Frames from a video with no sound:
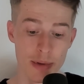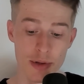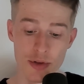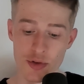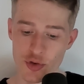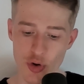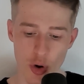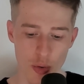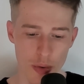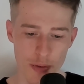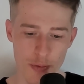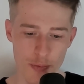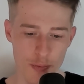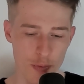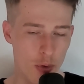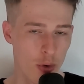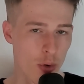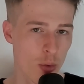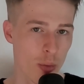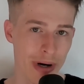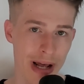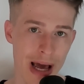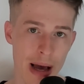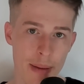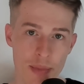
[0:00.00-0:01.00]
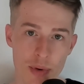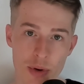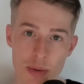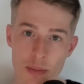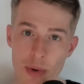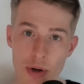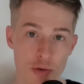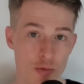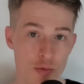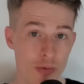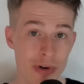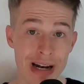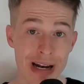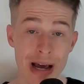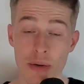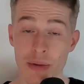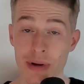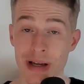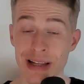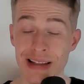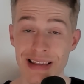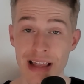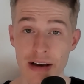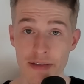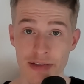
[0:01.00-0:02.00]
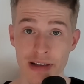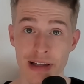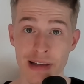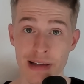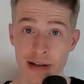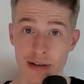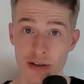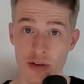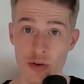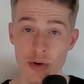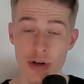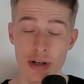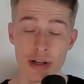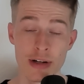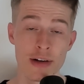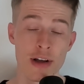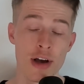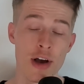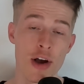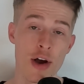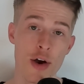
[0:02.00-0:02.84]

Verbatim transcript: Sorry for what happened, but we now can definitely let you in.